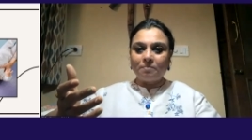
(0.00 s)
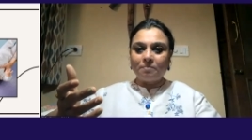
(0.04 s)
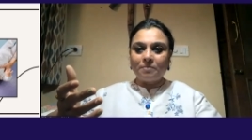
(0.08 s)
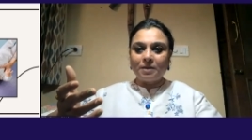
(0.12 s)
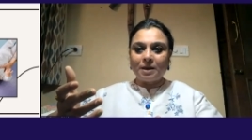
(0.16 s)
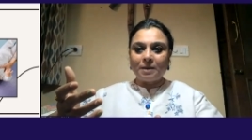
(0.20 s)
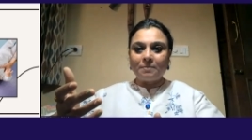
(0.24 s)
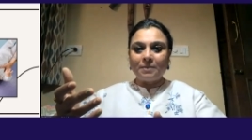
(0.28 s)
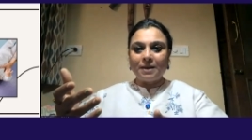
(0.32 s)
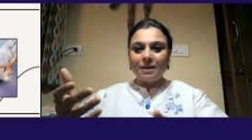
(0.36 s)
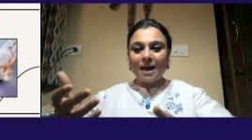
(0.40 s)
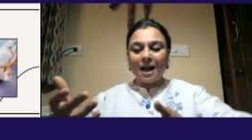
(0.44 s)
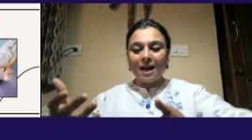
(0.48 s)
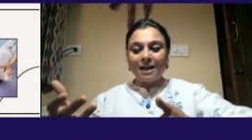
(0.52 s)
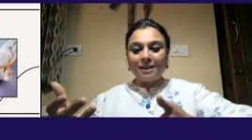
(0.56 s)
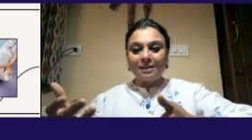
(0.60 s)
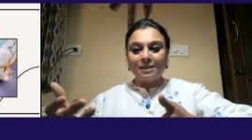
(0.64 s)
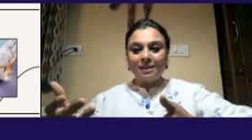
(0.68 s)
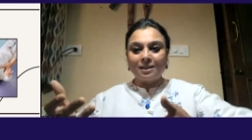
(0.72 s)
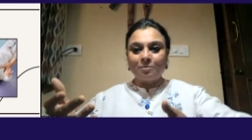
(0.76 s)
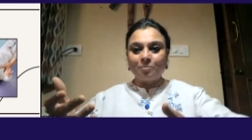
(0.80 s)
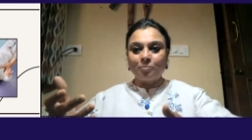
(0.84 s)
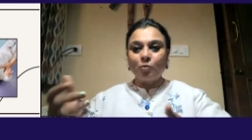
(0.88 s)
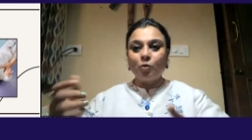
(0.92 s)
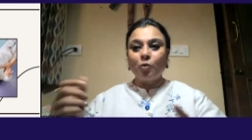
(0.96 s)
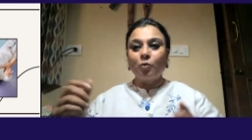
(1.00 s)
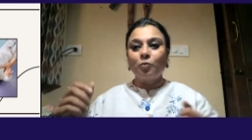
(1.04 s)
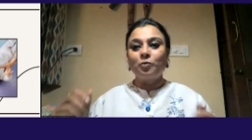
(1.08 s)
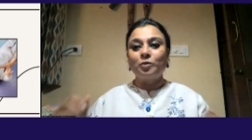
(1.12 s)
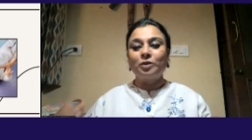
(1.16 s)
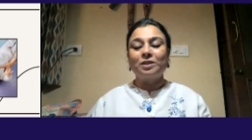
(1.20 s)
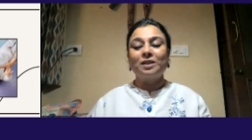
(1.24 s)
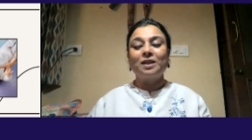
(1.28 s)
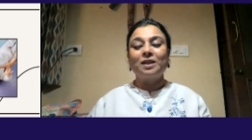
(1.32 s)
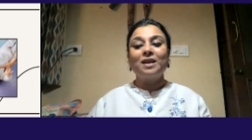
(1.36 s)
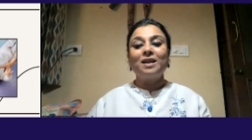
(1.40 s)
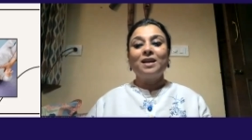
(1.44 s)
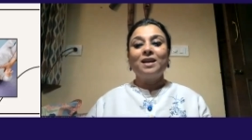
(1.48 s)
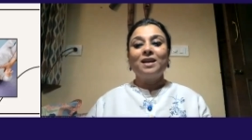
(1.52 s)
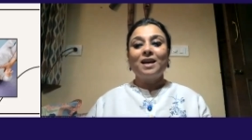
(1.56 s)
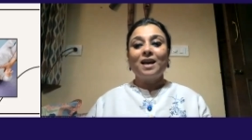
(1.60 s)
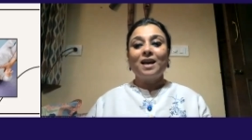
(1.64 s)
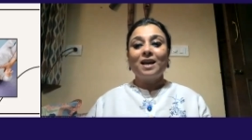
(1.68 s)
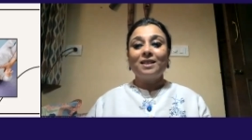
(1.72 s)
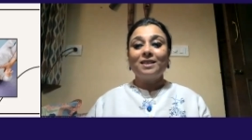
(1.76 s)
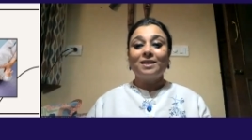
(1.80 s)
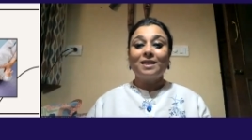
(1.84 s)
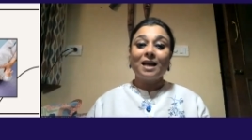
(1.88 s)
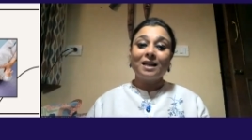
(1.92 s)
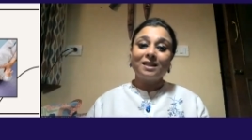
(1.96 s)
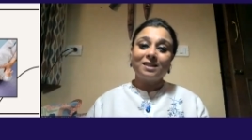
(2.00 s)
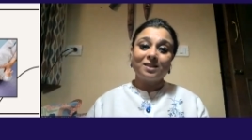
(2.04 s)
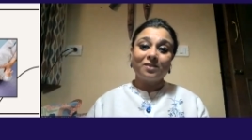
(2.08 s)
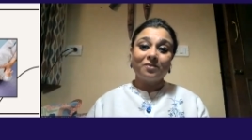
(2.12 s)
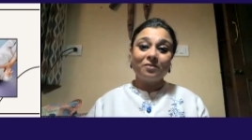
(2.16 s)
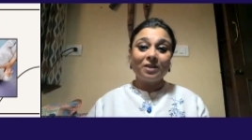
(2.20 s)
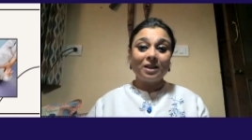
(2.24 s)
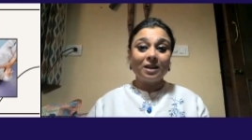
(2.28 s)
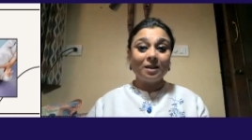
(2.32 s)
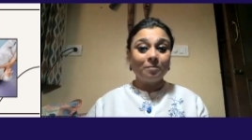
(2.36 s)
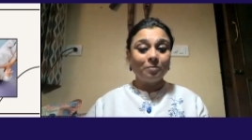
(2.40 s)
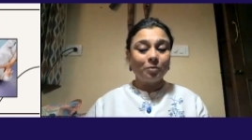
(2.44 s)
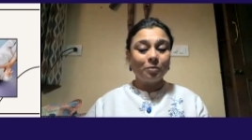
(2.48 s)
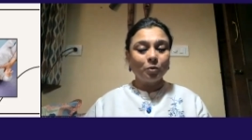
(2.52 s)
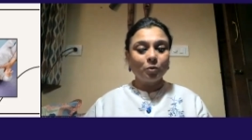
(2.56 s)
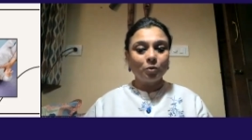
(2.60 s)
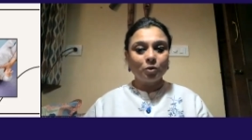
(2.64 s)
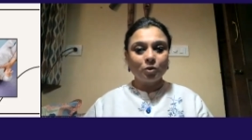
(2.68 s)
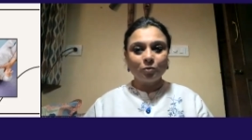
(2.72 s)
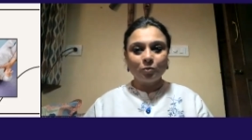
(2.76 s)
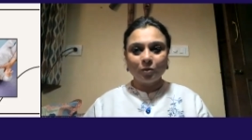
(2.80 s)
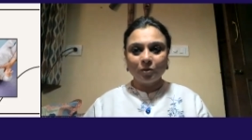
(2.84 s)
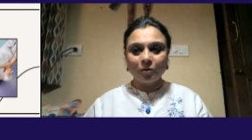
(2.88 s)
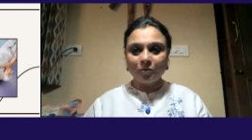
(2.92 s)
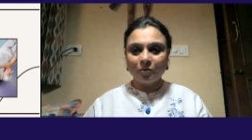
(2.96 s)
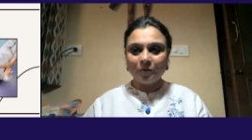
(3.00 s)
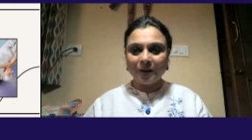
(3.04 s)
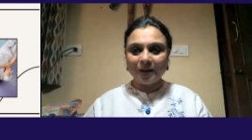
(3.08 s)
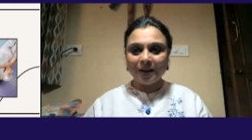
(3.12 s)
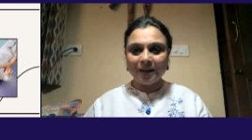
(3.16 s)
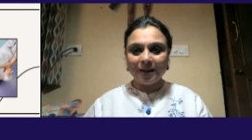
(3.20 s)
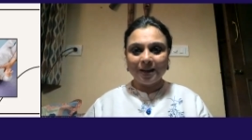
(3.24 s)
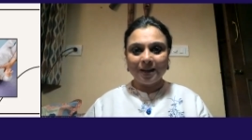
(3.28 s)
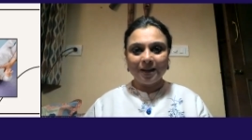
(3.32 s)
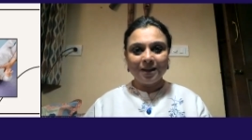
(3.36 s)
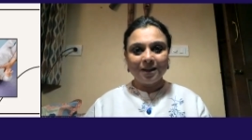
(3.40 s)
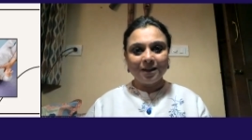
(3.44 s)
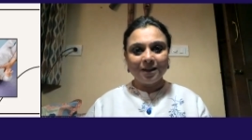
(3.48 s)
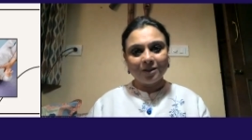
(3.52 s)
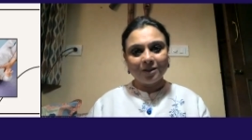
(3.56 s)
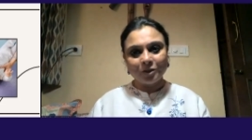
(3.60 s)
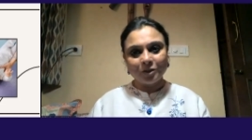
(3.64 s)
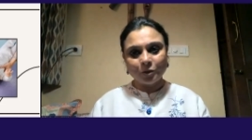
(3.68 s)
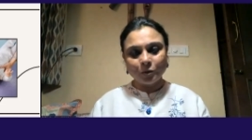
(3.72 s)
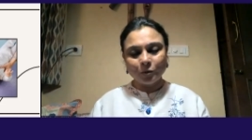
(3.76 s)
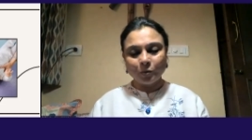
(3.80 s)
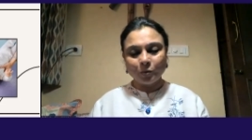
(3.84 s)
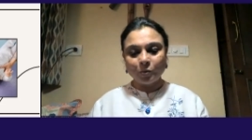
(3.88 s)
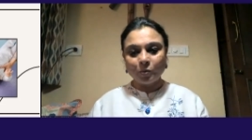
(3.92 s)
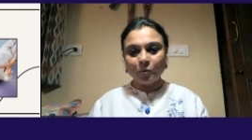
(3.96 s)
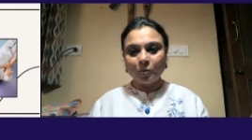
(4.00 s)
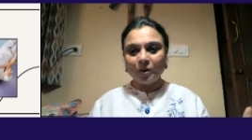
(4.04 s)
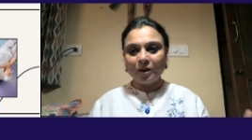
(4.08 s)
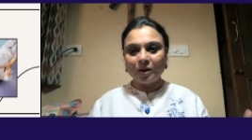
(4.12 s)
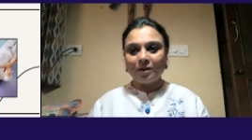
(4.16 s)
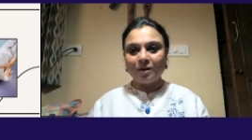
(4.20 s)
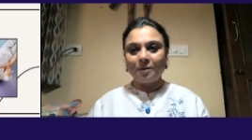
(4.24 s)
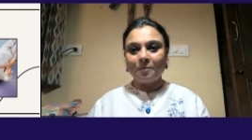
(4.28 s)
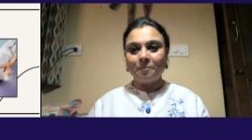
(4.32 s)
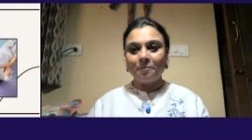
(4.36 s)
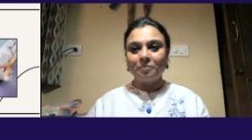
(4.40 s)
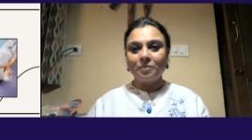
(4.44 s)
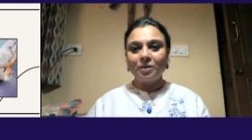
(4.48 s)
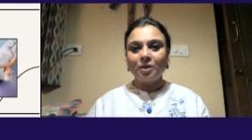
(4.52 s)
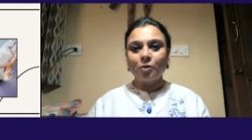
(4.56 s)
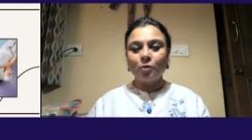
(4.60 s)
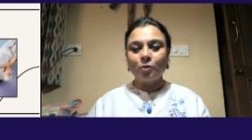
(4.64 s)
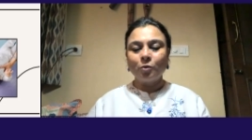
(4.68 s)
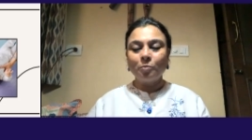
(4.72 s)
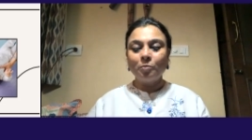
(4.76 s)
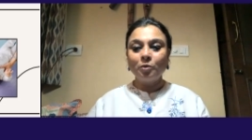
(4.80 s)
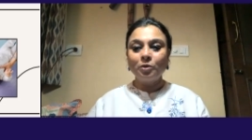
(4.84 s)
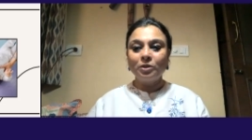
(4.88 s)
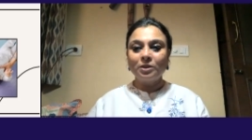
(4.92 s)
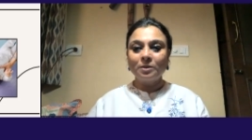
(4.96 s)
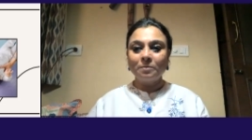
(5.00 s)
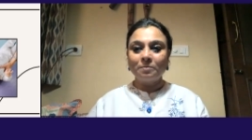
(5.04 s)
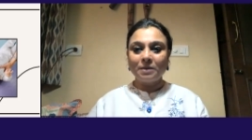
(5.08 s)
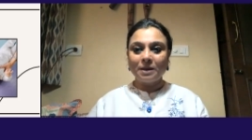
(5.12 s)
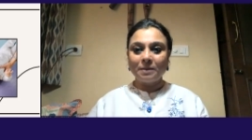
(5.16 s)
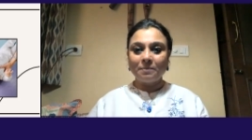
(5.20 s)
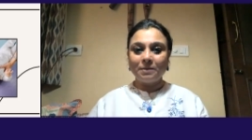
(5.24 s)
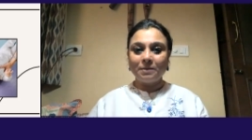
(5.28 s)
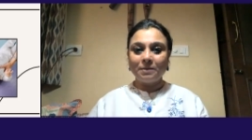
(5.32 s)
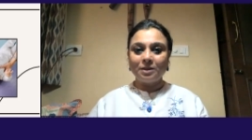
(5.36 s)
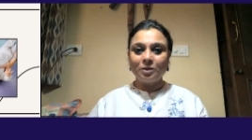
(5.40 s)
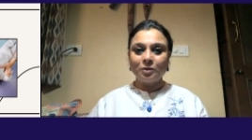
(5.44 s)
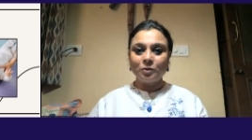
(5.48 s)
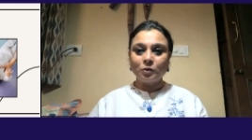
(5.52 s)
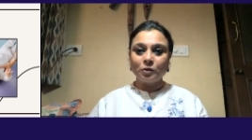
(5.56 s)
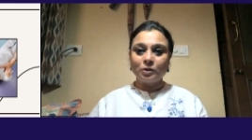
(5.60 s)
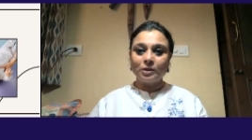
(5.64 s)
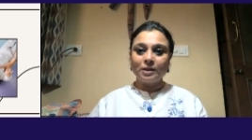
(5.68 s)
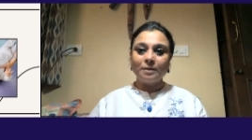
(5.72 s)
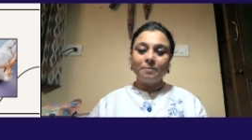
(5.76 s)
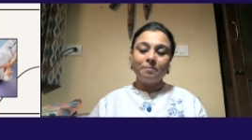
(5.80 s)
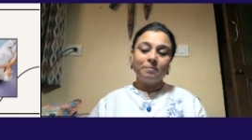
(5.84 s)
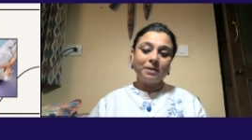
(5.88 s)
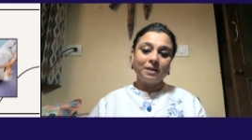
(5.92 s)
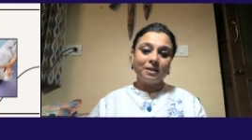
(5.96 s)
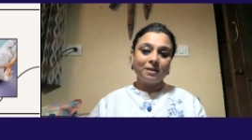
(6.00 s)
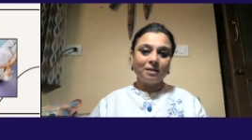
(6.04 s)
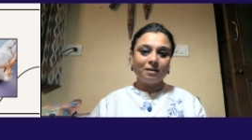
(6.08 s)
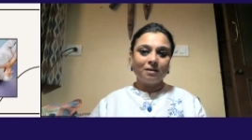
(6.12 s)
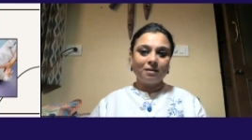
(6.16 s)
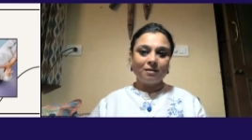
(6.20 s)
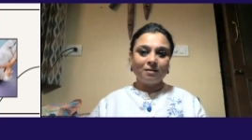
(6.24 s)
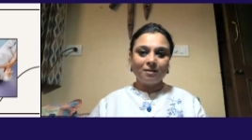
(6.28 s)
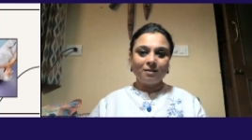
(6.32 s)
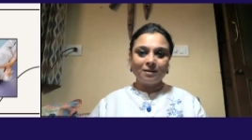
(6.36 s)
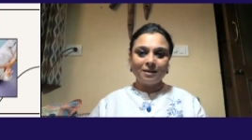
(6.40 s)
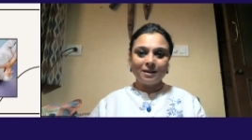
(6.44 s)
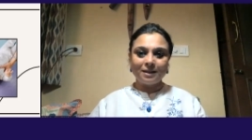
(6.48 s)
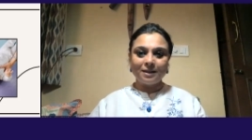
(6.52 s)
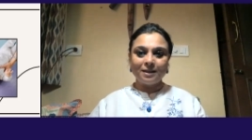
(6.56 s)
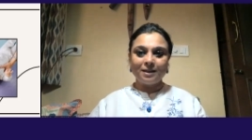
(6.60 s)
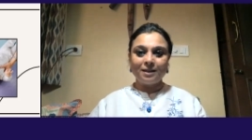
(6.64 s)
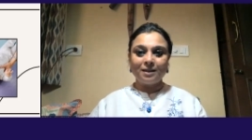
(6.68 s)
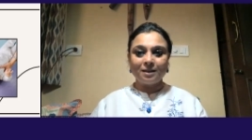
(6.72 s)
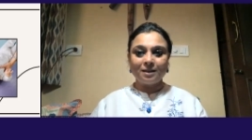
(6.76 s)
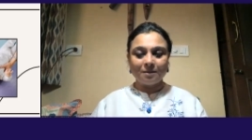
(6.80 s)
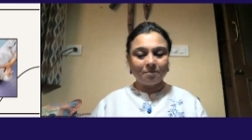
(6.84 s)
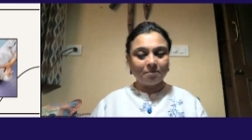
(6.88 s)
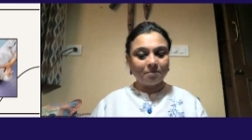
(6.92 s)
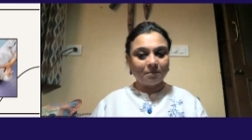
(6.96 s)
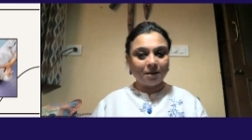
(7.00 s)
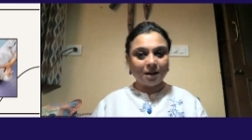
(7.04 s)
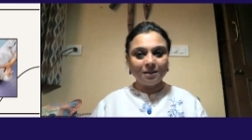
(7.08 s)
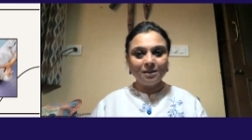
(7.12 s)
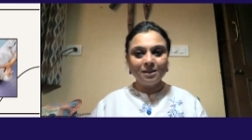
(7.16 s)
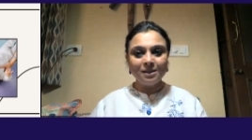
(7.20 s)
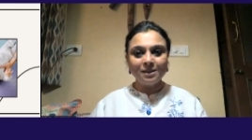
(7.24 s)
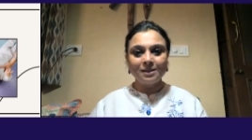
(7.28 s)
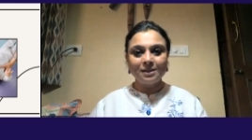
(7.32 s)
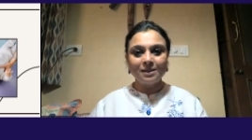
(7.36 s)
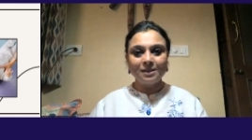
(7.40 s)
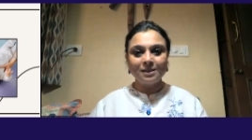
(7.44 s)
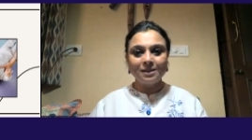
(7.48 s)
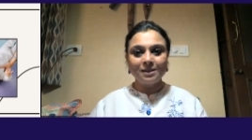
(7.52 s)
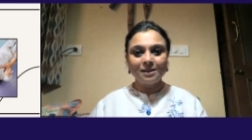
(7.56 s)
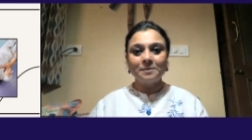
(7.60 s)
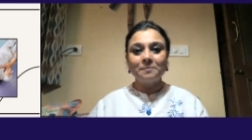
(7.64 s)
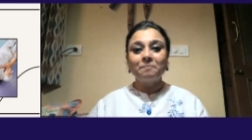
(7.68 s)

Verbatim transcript: baby as it moves and that's a very beautiful way to um, you know put the baby to sleep in the early months